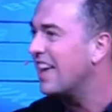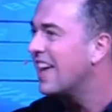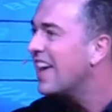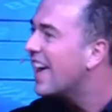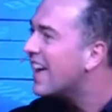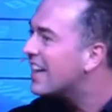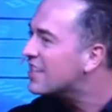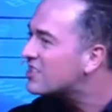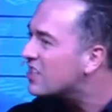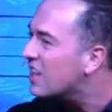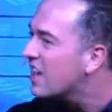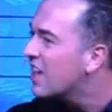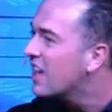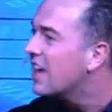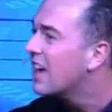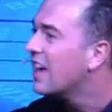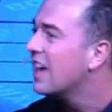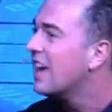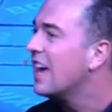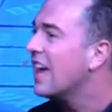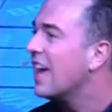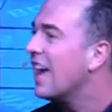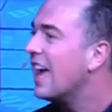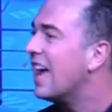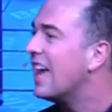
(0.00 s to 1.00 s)
It's
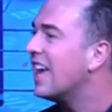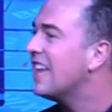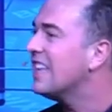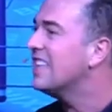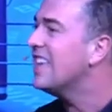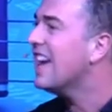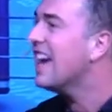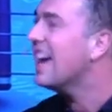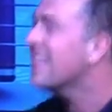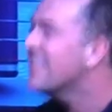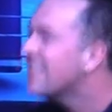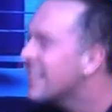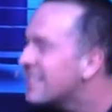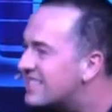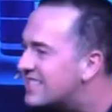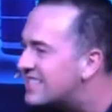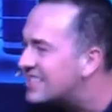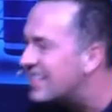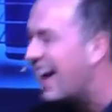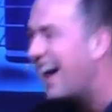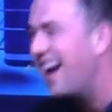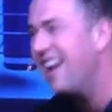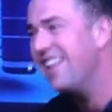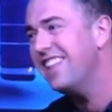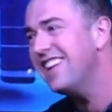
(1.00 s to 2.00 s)
yeah, and the
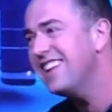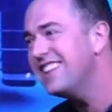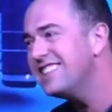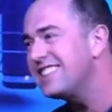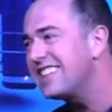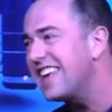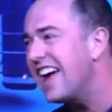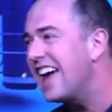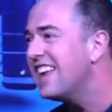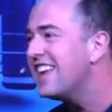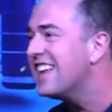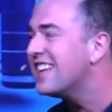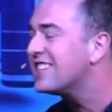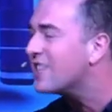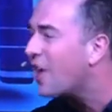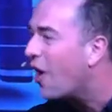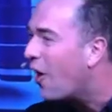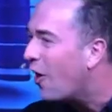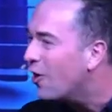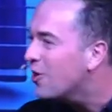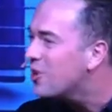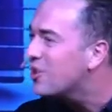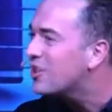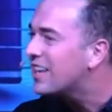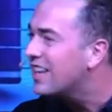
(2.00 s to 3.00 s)
salads, and it's
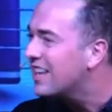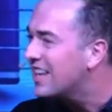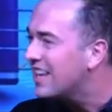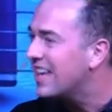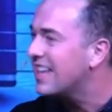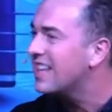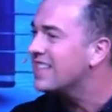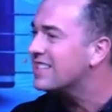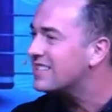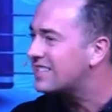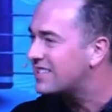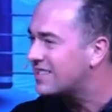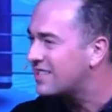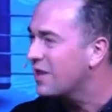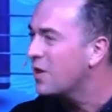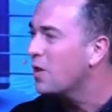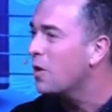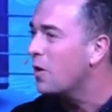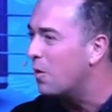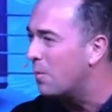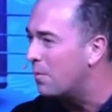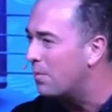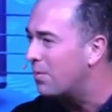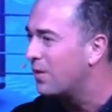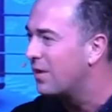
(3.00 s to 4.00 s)
all you can eat
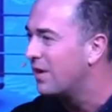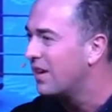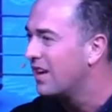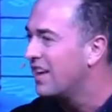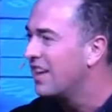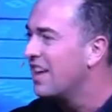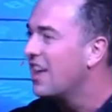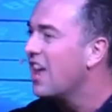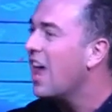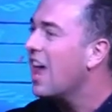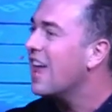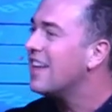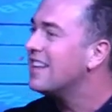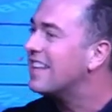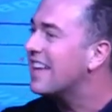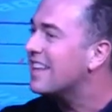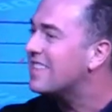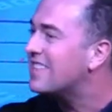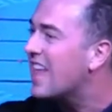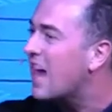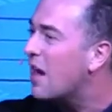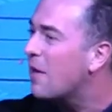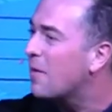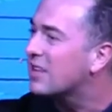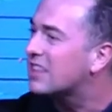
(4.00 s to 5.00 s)
soup. You get that with the